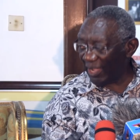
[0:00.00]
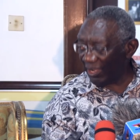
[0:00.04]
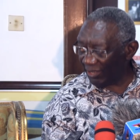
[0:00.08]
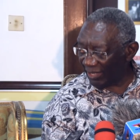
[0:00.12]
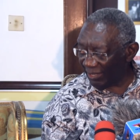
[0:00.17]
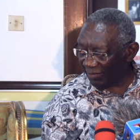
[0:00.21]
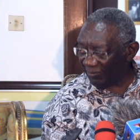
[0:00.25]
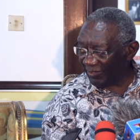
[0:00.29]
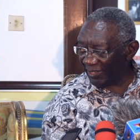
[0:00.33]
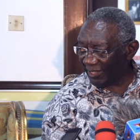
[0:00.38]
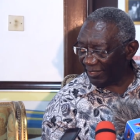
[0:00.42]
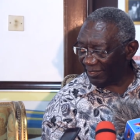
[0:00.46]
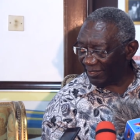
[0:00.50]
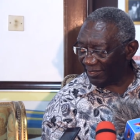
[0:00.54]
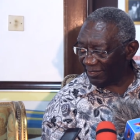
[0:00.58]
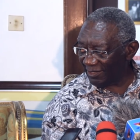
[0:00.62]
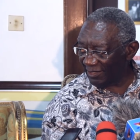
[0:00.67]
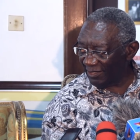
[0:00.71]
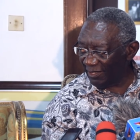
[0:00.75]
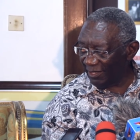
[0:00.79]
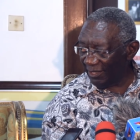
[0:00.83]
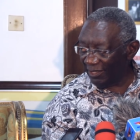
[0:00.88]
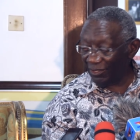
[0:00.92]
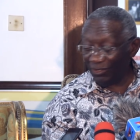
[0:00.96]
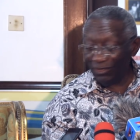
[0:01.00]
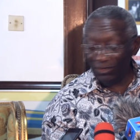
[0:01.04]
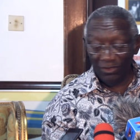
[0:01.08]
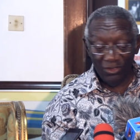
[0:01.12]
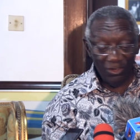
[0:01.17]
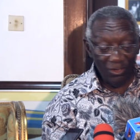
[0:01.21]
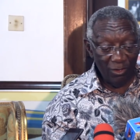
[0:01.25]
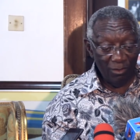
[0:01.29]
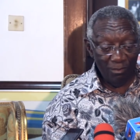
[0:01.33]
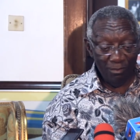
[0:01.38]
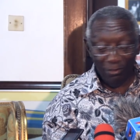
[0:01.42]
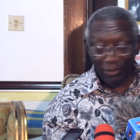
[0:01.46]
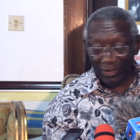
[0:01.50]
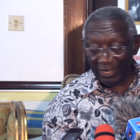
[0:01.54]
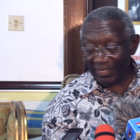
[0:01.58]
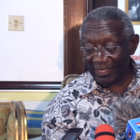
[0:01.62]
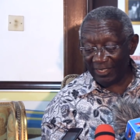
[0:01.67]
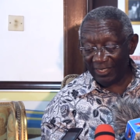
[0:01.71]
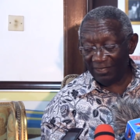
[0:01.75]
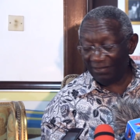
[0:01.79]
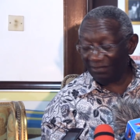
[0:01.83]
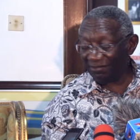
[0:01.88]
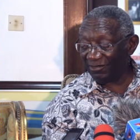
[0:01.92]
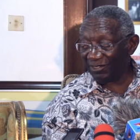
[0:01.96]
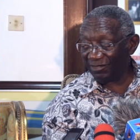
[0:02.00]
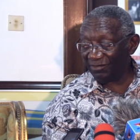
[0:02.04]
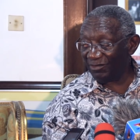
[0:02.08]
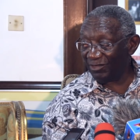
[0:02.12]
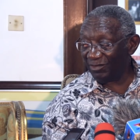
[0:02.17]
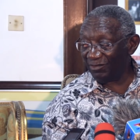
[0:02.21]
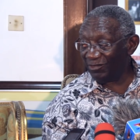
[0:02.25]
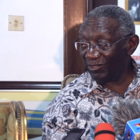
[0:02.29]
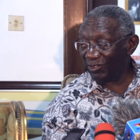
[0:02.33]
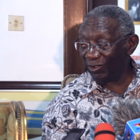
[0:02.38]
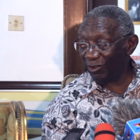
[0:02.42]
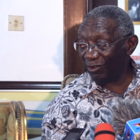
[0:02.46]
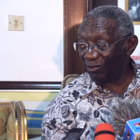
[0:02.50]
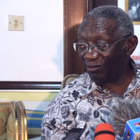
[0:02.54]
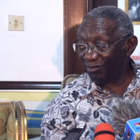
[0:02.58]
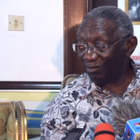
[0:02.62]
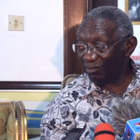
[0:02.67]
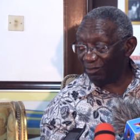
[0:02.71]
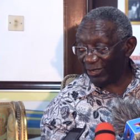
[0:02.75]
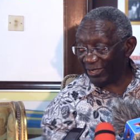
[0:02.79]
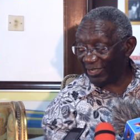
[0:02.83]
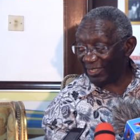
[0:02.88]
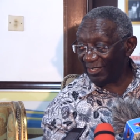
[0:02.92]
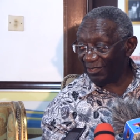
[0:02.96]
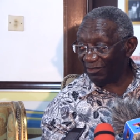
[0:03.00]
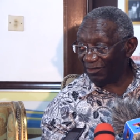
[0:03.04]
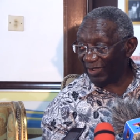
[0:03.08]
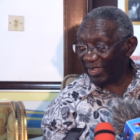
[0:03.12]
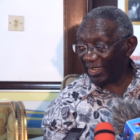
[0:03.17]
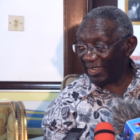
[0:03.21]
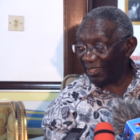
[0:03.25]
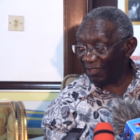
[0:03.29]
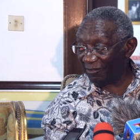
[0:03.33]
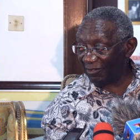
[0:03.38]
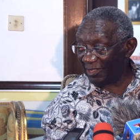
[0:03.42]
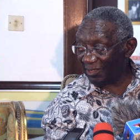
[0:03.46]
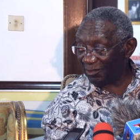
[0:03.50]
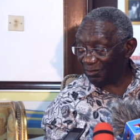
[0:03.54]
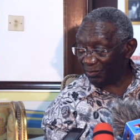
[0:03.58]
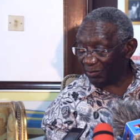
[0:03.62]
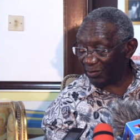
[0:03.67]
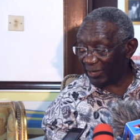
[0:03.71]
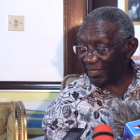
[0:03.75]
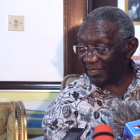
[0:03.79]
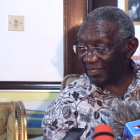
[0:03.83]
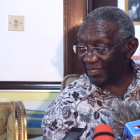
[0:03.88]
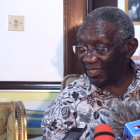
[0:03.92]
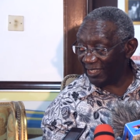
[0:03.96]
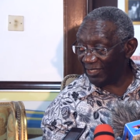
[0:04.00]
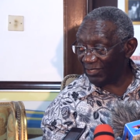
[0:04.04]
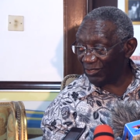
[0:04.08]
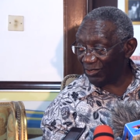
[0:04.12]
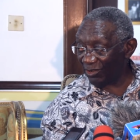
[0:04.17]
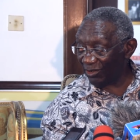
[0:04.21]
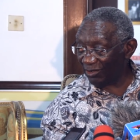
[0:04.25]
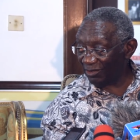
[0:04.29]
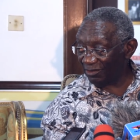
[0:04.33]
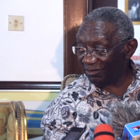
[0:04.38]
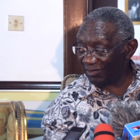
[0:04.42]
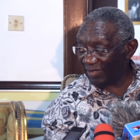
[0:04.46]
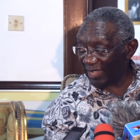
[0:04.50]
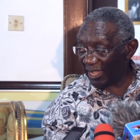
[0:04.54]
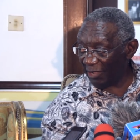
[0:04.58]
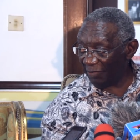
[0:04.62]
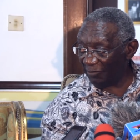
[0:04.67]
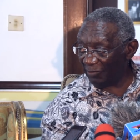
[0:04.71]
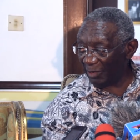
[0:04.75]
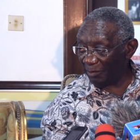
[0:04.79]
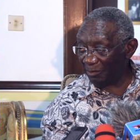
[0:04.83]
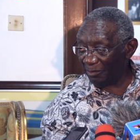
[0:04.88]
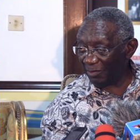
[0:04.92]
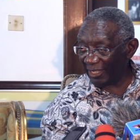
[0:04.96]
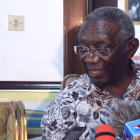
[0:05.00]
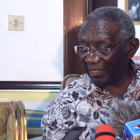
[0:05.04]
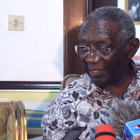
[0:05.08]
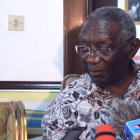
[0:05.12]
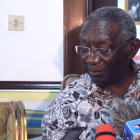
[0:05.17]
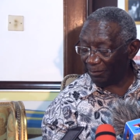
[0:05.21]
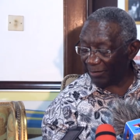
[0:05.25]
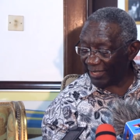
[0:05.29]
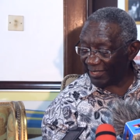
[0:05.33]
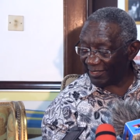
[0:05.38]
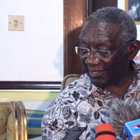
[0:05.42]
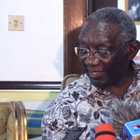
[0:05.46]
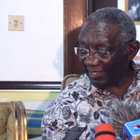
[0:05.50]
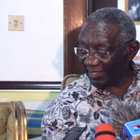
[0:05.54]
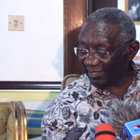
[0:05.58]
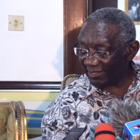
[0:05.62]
our governors, Nobody, nobody, whether it's president or however big the person